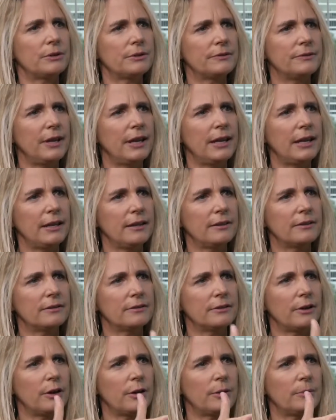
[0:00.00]
and taking the
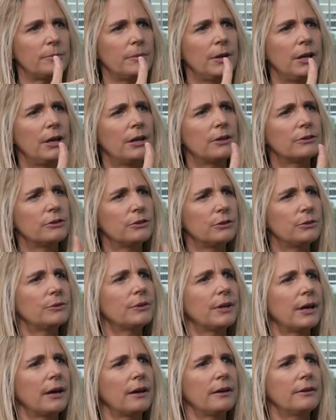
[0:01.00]
time to do
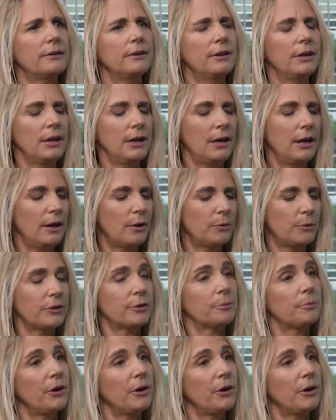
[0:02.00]
that with a